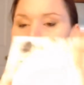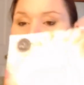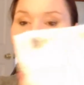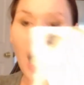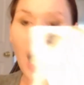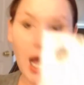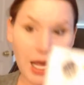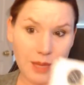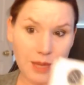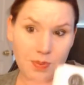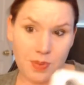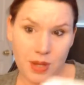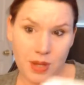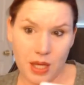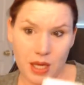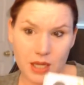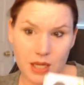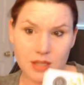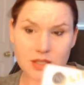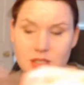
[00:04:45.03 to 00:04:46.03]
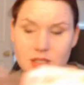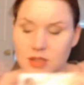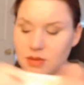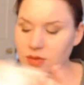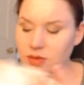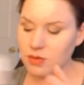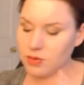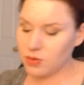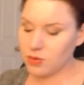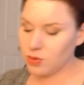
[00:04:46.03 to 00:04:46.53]
I picked
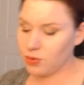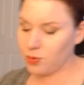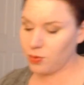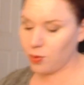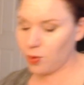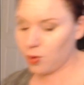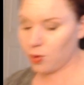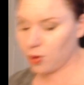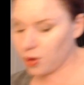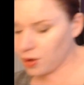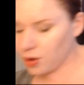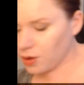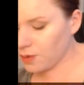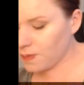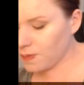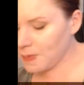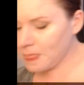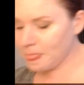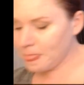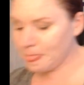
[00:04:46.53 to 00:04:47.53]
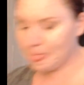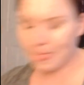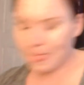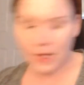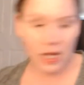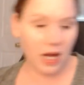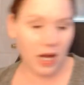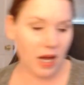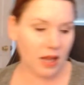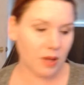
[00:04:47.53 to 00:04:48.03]
for
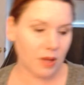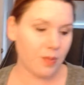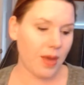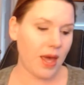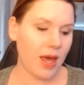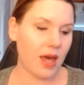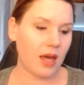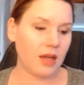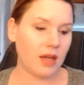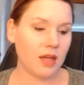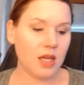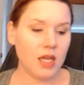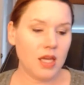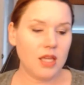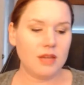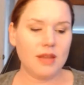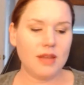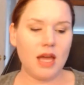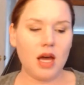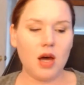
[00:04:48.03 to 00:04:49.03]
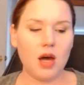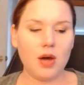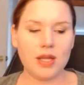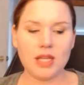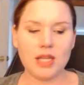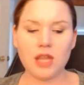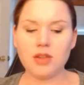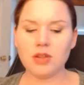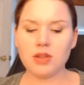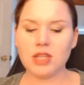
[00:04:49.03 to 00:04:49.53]
column A. Now,
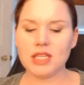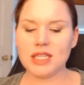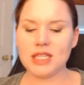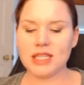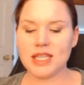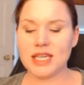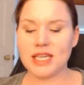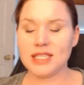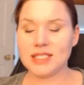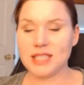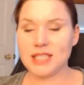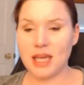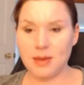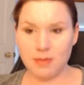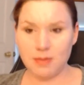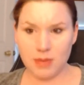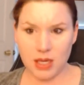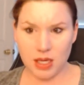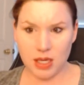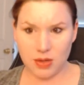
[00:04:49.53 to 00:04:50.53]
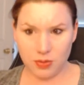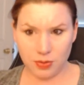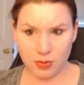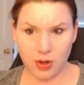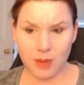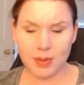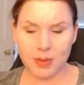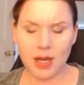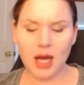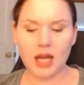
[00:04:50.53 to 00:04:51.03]
another thing that they sent me
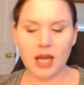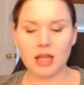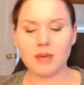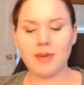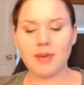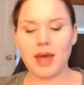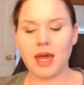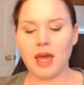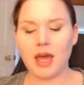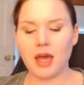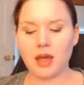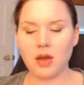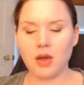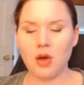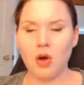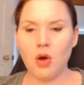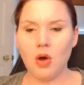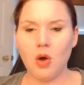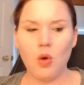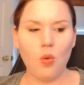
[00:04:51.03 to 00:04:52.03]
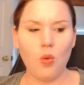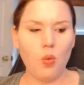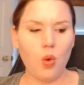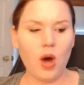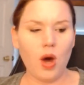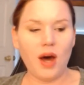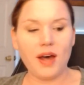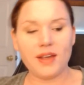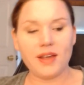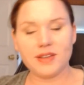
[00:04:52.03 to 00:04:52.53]
from column A
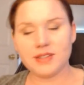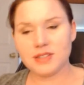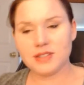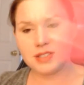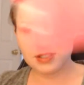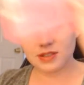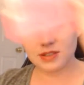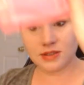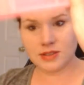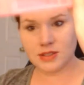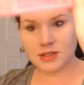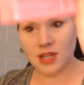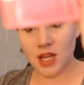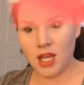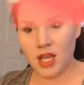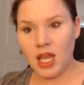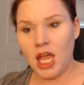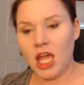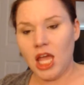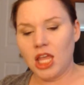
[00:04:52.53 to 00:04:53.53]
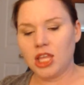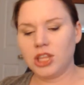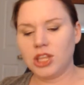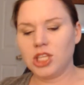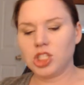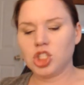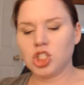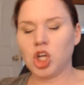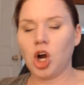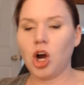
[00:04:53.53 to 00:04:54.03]
was
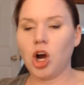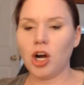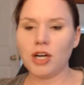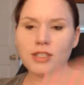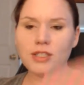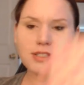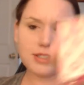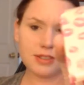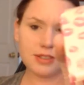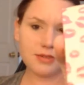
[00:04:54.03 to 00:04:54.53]
the Tarte